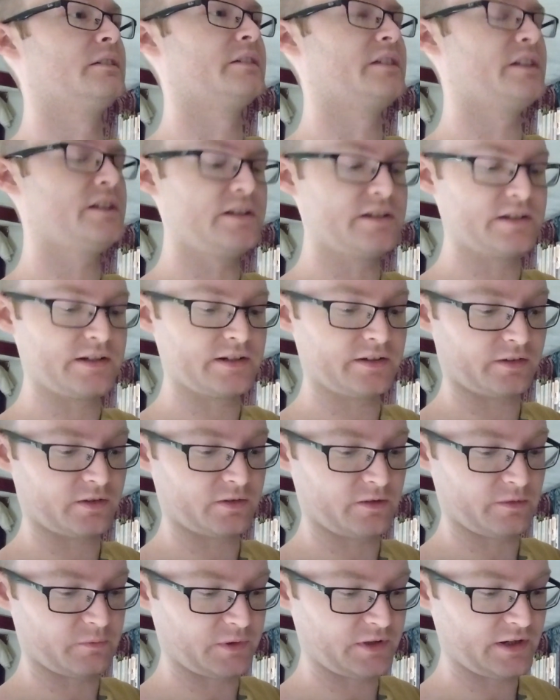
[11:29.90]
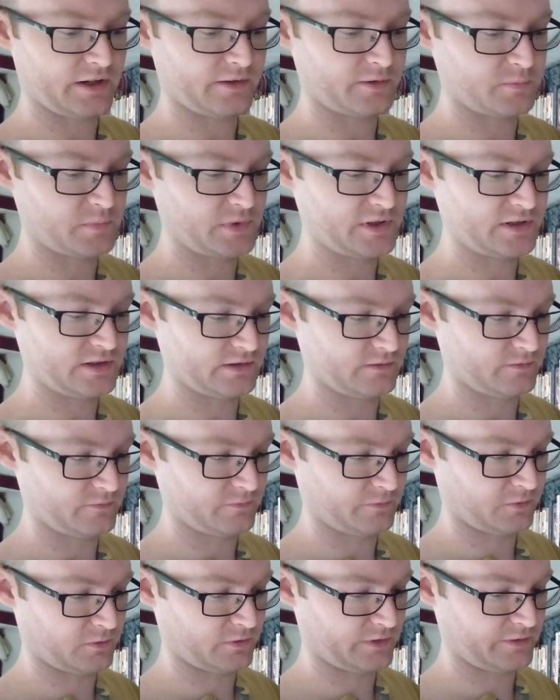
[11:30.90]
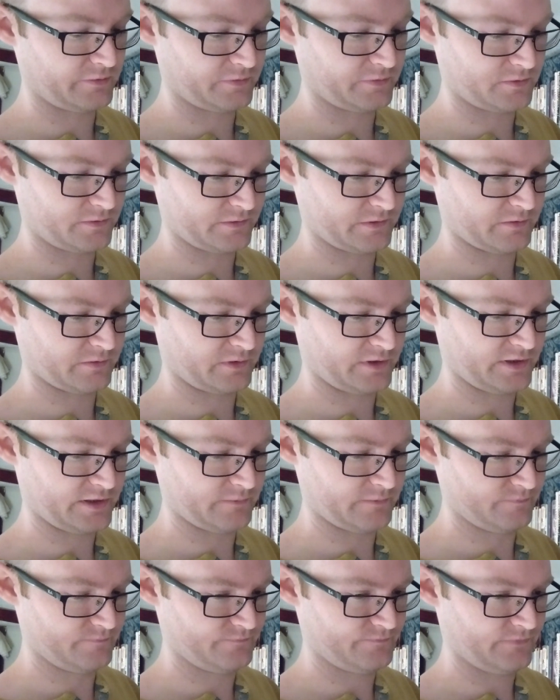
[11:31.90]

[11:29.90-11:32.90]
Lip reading: D-Day, so it would have to be in 44, right?